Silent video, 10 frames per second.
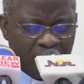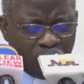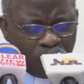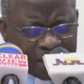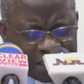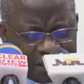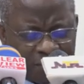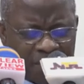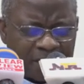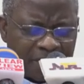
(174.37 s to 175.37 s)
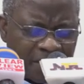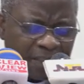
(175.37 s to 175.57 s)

What this means is